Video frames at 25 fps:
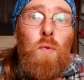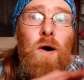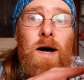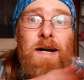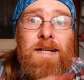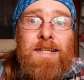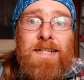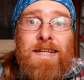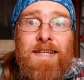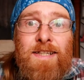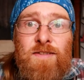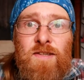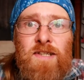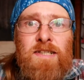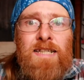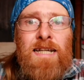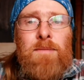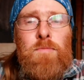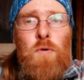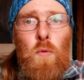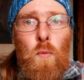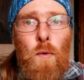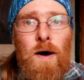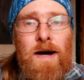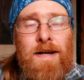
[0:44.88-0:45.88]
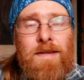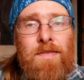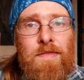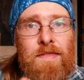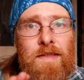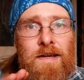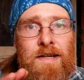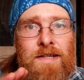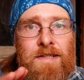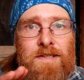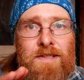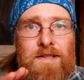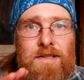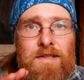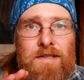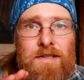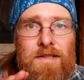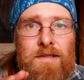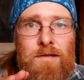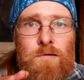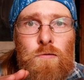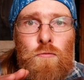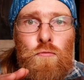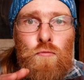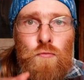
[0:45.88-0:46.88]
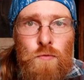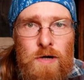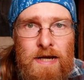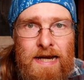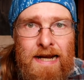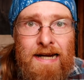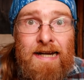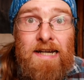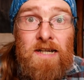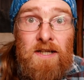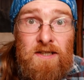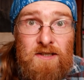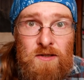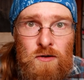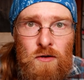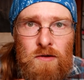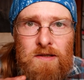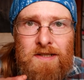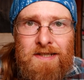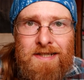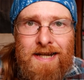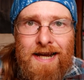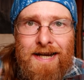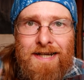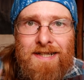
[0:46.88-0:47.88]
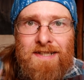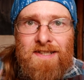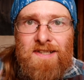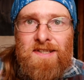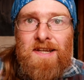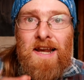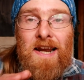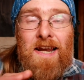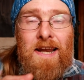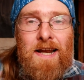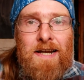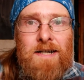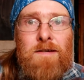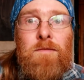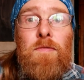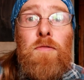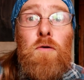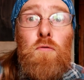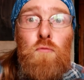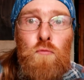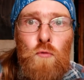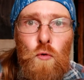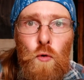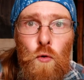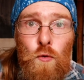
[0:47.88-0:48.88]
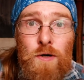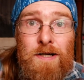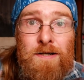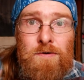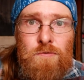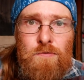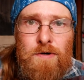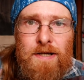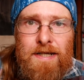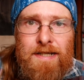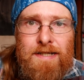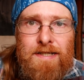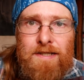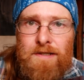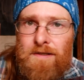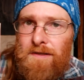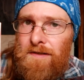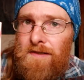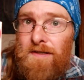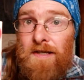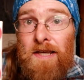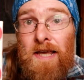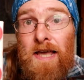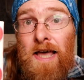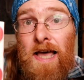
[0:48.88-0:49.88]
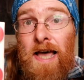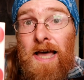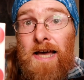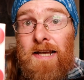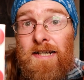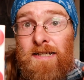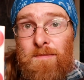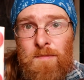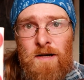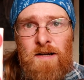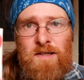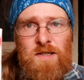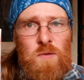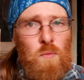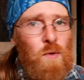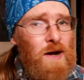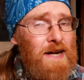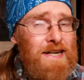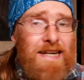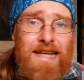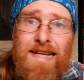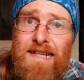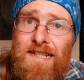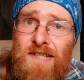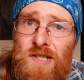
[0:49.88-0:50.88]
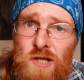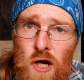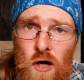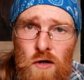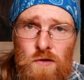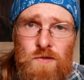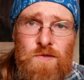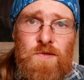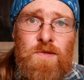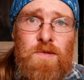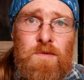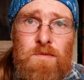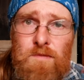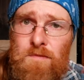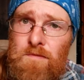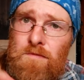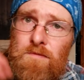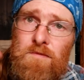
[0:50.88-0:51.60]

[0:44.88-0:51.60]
wine is the type of wine that really does not taste like the raw ingredients. Tomato wine is not